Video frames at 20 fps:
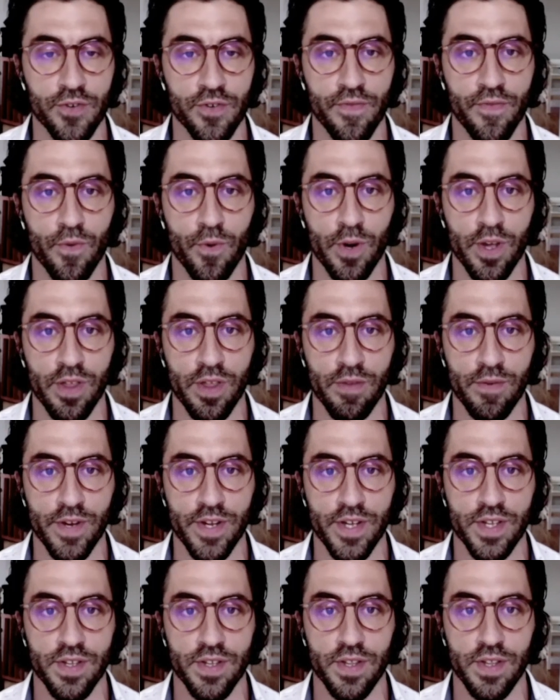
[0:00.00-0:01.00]

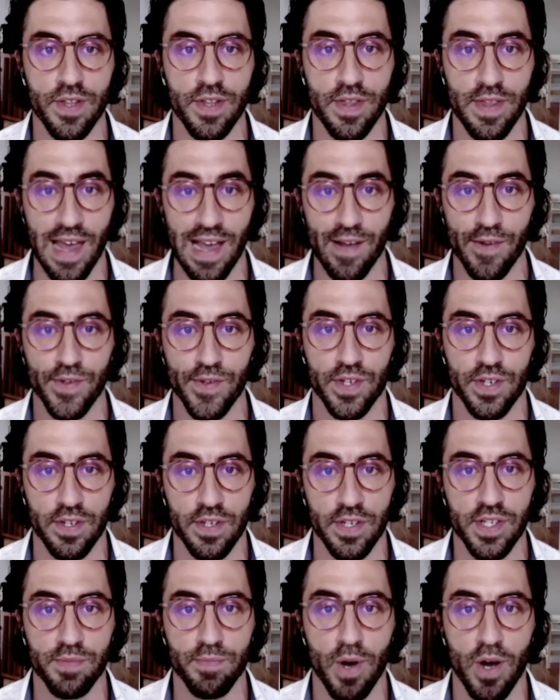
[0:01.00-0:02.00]

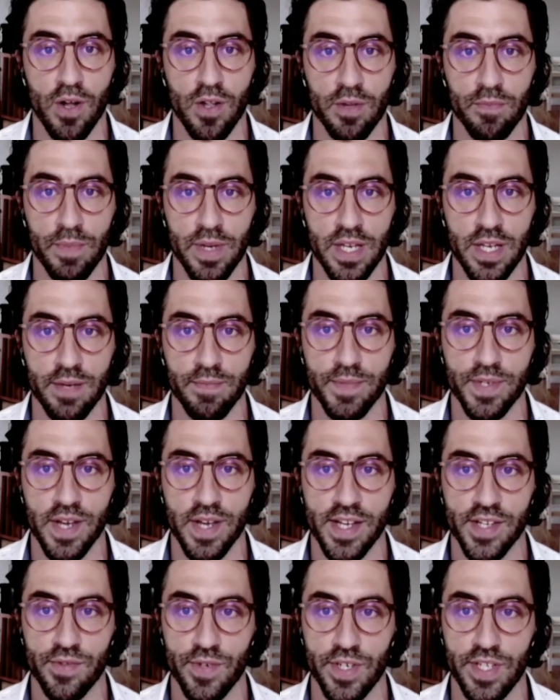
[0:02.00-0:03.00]
143,000 small and
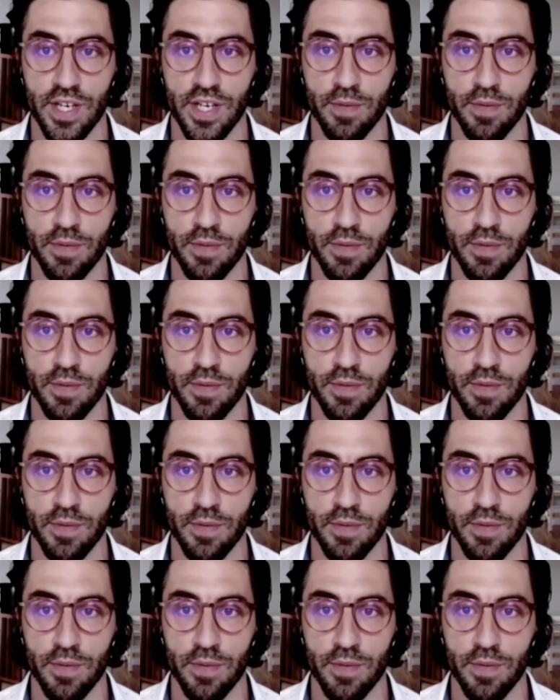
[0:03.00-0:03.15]
medium-sized